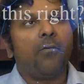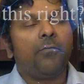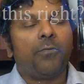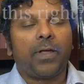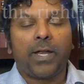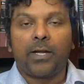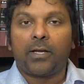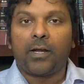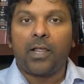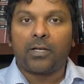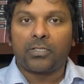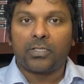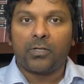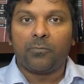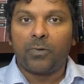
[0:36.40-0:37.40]
for
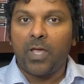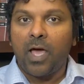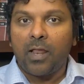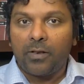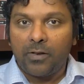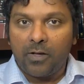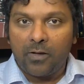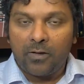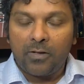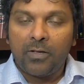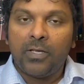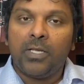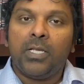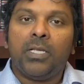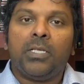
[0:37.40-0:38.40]
introduction, we all know
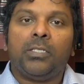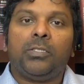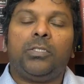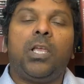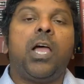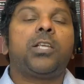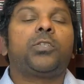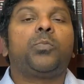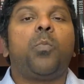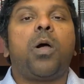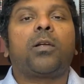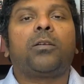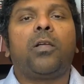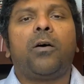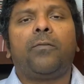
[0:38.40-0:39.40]
Josh
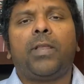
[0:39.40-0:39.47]
McDowell